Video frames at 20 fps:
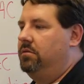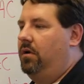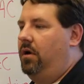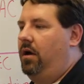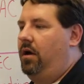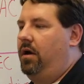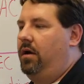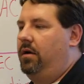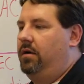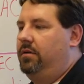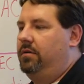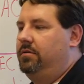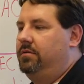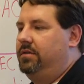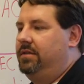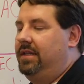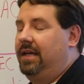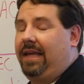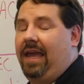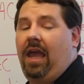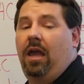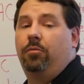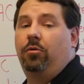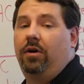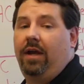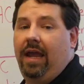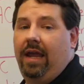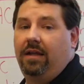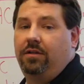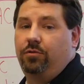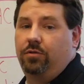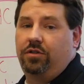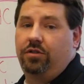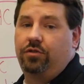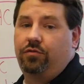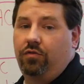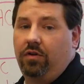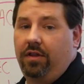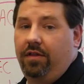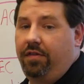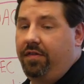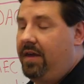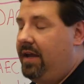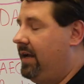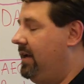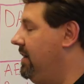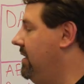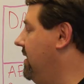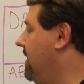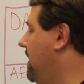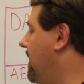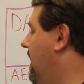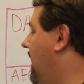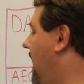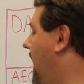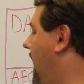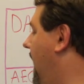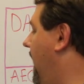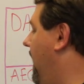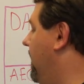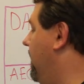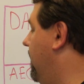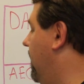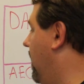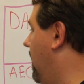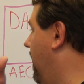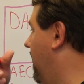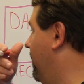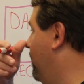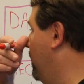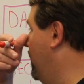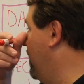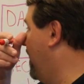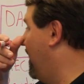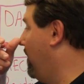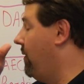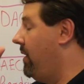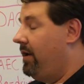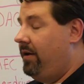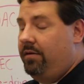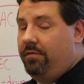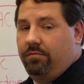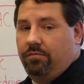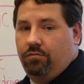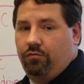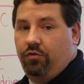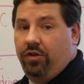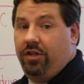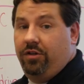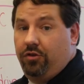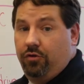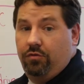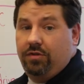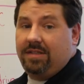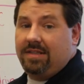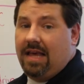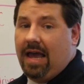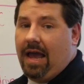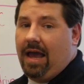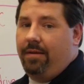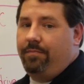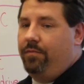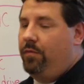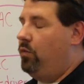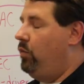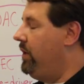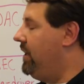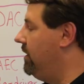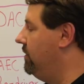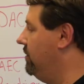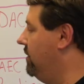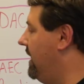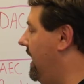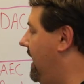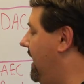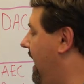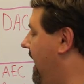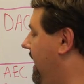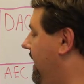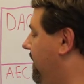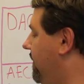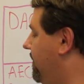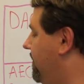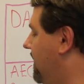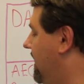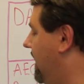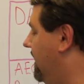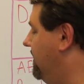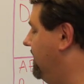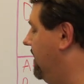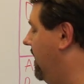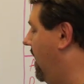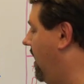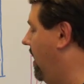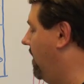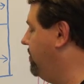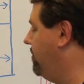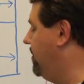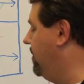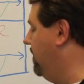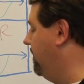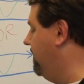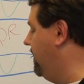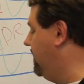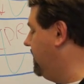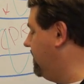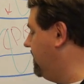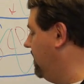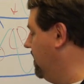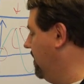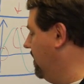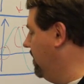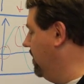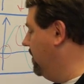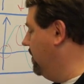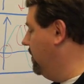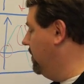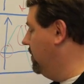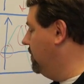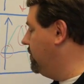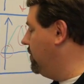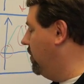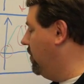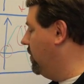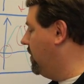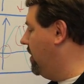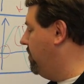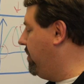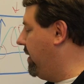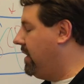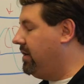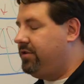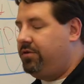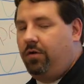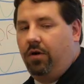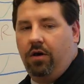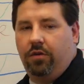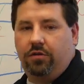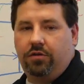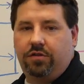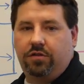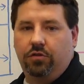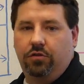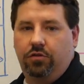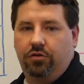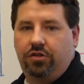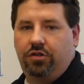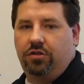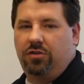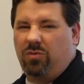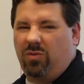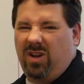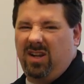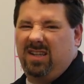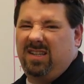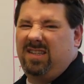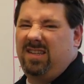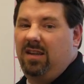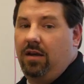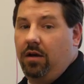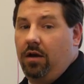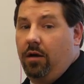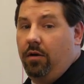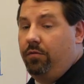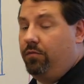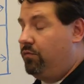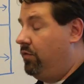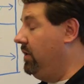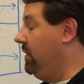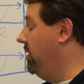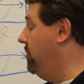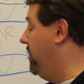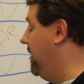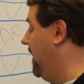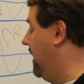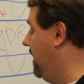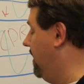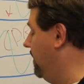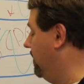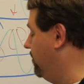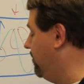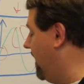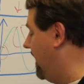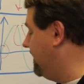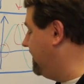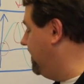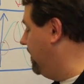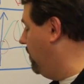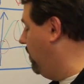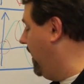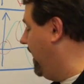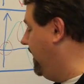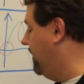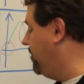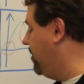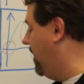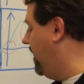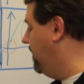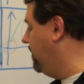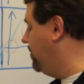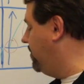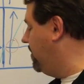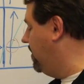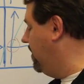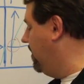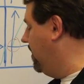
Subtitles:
the cable gauge, which is really thick. And if we want to reduce that, we can look at AEC as an option of this. So compared to other solutions, we're going to see a really big drastic weight change,